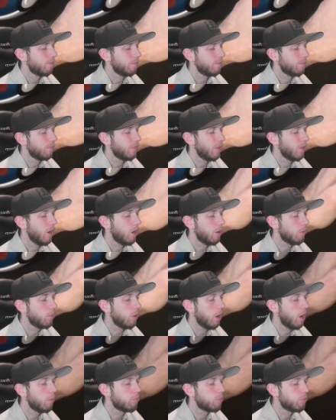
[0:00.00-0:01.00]

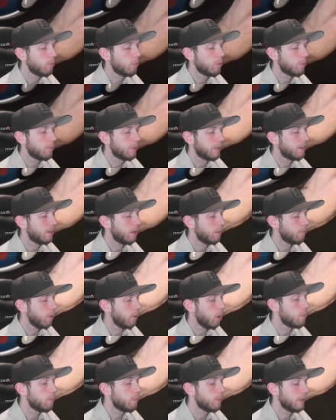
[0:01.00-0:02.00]
I'll probably end up
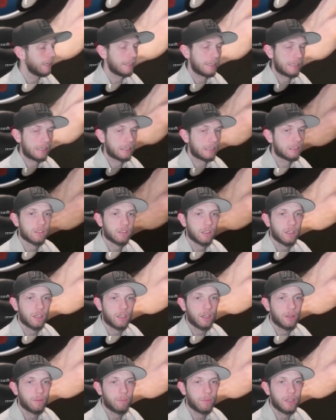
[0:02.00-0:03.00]
opening this
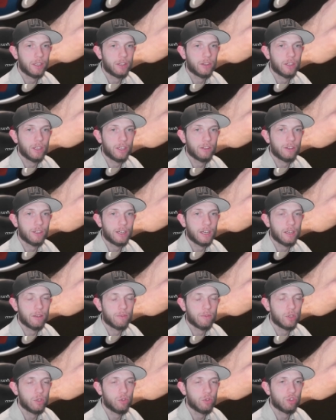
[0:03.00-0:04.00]
in the near
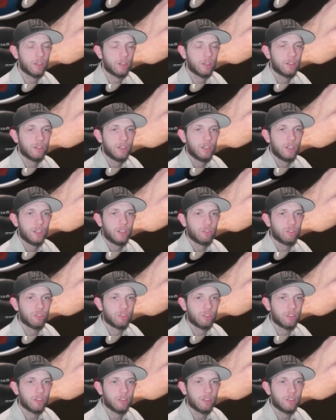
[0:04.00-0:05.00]
future, just
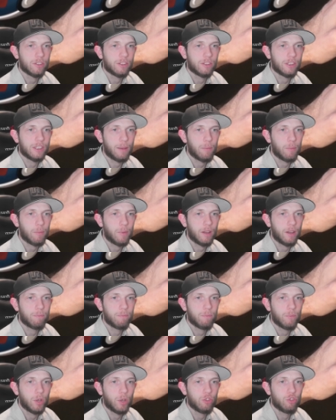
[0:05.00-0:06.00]
to get my
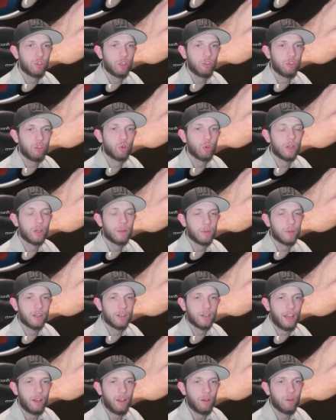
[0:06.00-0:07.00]
enjoyment
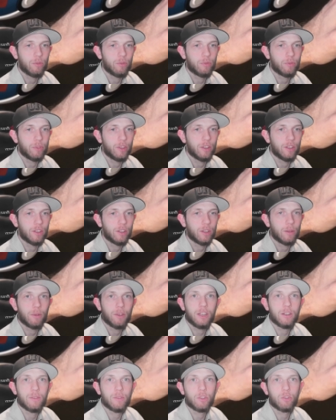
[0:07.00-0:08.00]
out of the
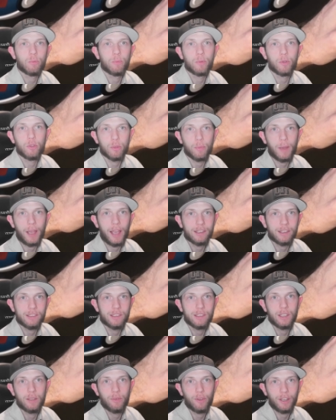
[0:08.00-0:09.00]
individual booster packs and
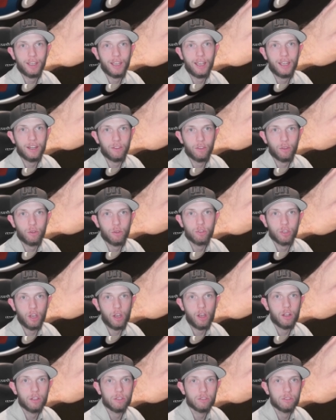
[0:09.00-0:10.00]
see if I can get any of those
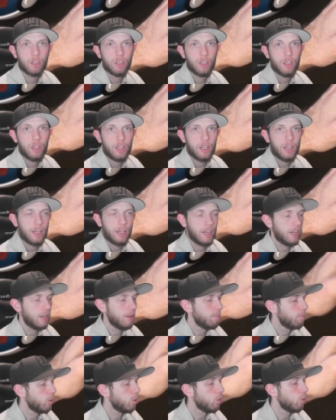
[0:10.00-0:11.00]
cards
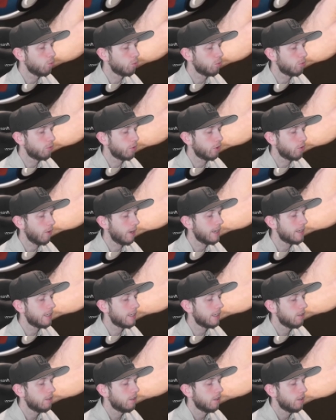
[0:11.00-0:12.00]
pulled for
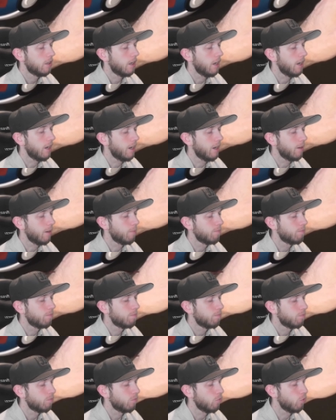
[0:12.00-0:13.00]
grading,
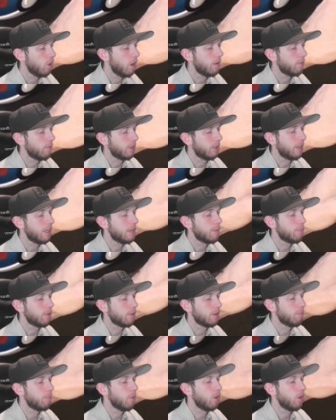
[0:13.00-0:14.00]
rather than keeping the
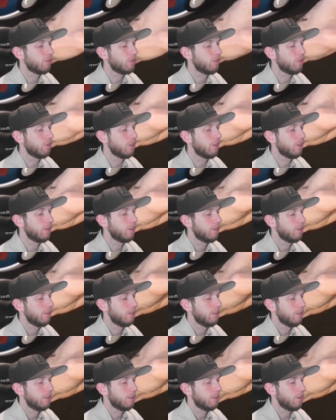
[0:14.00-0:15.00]
box as a
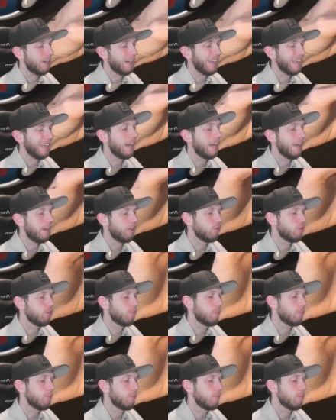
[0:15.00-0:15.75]
kind of collection piece,